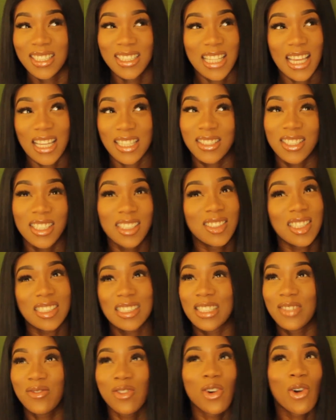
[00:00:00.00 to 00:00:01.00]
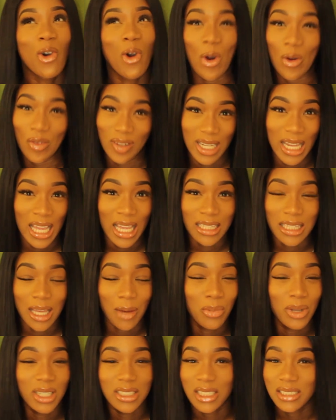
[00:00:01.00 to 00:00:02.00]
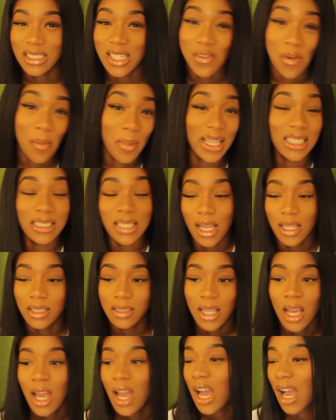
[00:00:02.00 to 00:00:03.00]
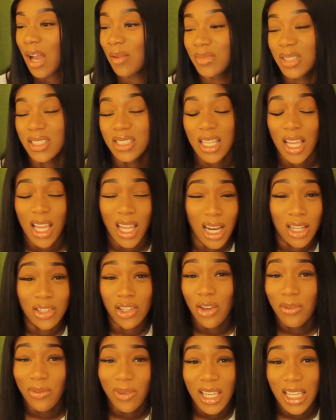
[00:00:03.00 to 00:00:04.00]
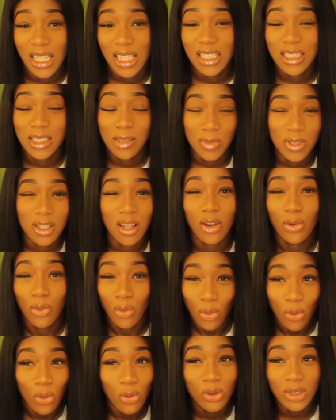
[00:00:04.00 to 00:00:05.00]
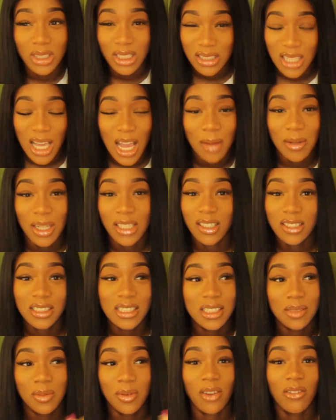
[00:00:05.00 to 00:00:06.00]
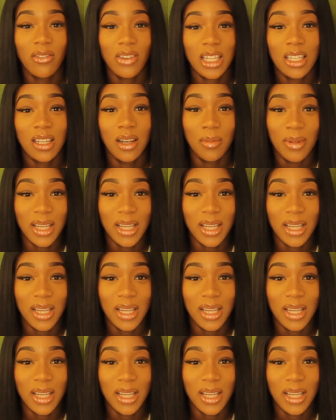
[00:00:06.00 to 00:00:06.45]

that it, it, doesn't even correlate that point doesn't even make sense i'm just saying i don't think it needs to be done all the time it doesn't need to be a regular